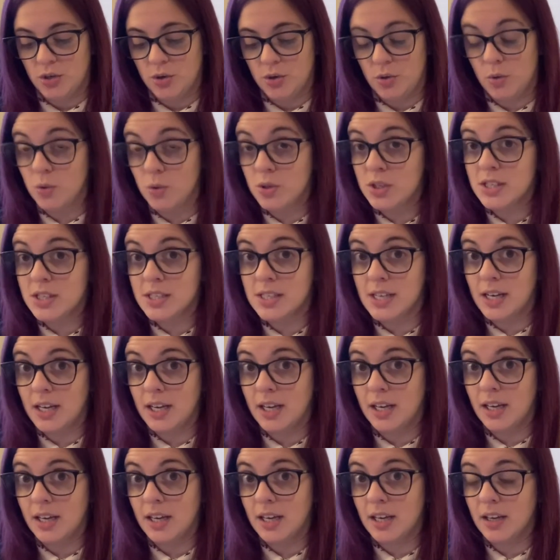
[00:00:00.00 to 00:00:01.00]
could
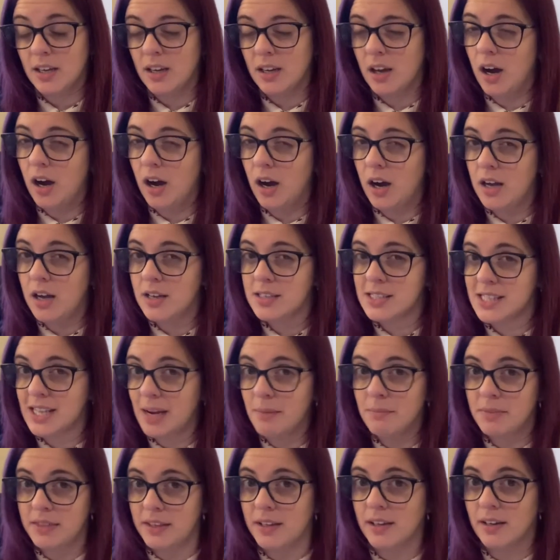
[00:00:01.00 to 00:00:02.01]
say
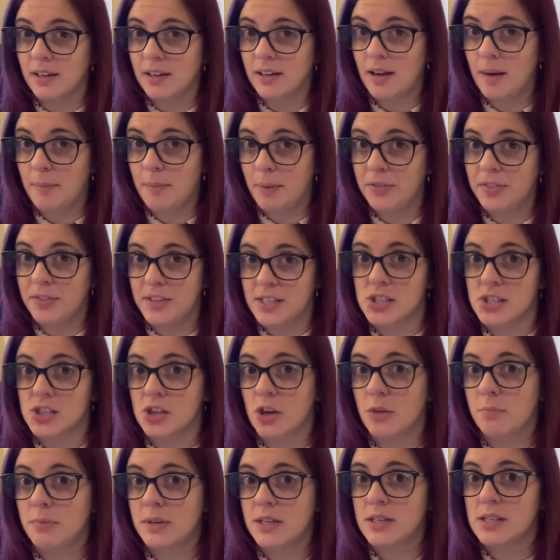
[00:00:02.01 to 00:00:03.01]
something about these
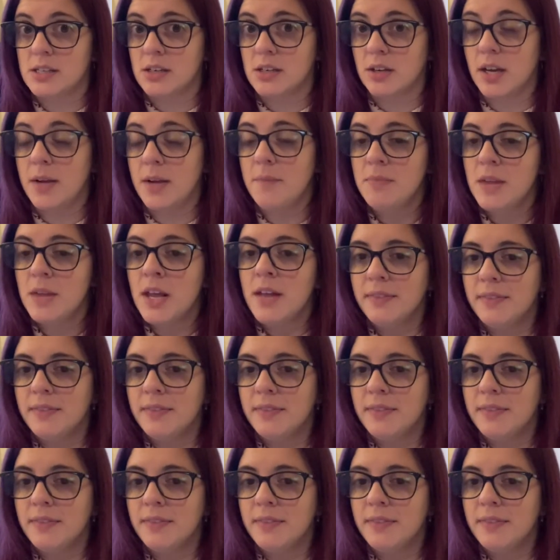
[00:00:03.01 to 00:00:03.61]
topics, okay?